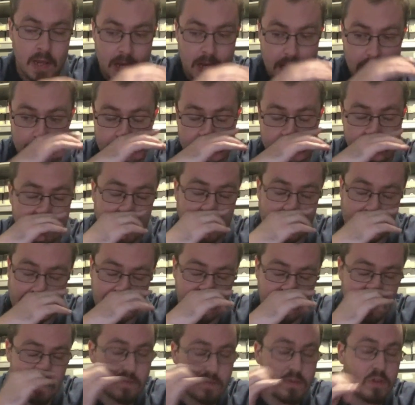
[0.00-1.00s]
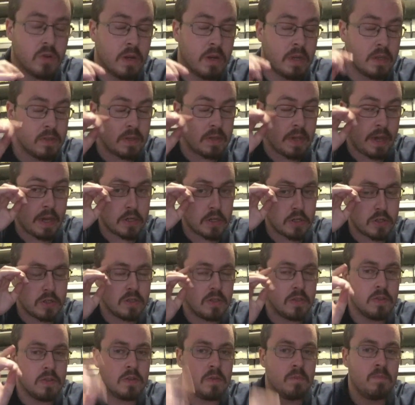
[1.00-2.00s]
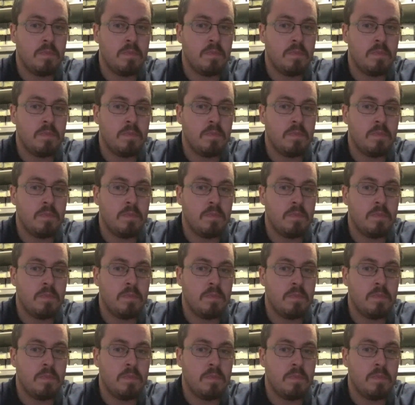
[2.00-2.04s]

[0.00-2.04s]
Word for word: as week two transactions